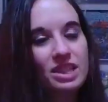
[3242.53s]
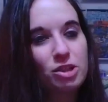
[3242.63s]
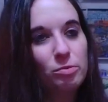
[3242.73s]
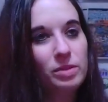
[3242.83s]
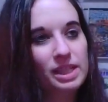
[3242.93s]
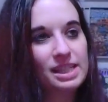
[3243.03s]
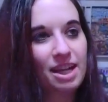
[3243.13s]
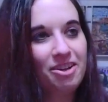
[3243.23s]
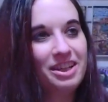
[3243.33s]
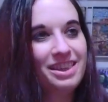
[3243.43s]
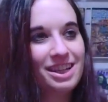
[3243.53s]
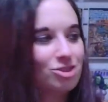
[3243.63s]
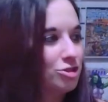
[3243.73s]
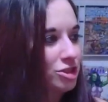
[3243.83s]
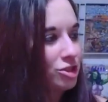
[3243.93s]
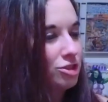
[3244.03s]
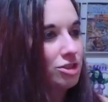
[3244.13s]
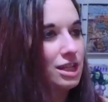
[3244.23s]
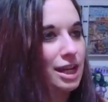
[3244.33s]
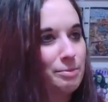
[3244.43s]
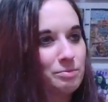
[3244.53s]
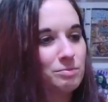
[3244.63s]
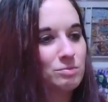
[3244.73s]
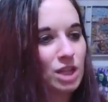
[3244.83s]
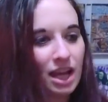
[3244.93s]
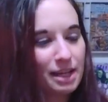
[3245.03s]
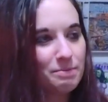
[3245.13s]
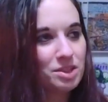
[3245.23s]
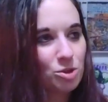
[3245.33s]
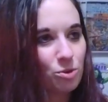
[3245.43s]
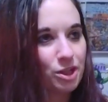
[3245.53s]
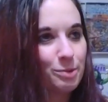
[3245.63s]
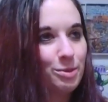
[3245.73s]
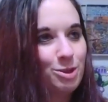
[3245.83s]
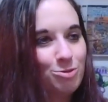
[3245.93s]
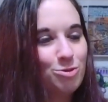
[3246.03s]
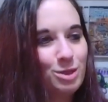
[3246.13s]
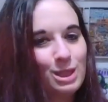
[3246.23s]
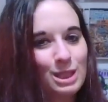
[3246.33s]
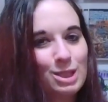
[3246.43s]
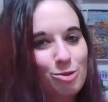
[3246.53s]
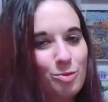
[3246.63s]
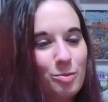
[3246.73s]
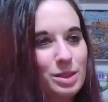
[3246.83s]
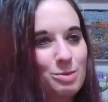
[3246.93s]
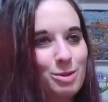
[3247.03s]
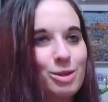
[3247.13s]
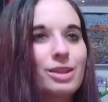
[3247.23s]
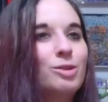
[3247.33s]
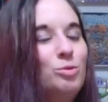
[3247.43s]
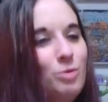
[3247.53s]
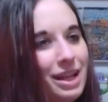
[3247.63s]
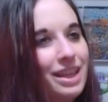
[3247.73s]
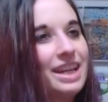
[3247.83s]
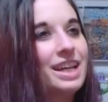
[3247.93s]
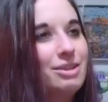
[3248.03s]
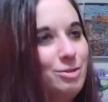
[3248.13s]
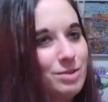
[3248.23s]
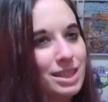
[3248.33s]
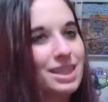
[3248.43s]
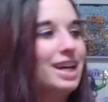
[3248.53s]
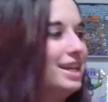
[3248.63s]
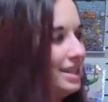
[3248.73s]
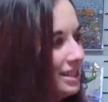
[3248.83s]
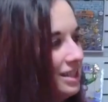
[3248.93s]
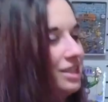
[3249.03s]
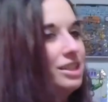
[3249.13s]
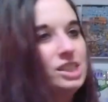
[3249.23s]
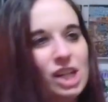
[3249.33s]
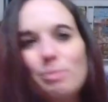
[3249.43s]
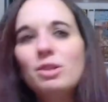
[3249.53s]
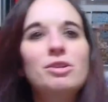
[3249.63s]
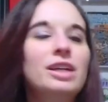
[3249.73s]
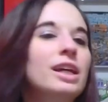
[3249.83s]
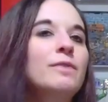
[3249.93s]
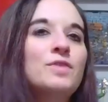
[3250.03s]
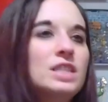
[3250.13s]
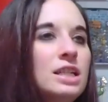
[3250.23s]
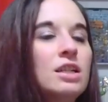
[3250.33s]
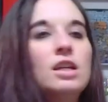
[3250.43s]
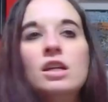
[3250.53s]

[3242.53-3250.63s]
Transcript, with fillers: still plays out in that traditional time story, but you do get these little moments where you're like, ooh, I like how you did that. Mm-hmm. Good job. You know, like I've seen